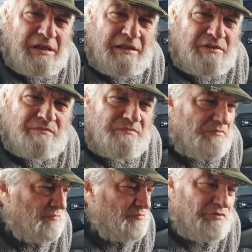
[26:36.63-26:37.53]
any
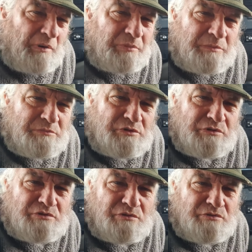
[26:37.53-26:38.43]
problems
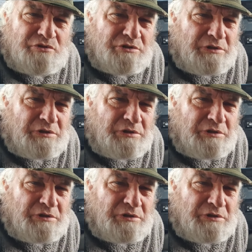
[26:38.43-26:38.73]
as such.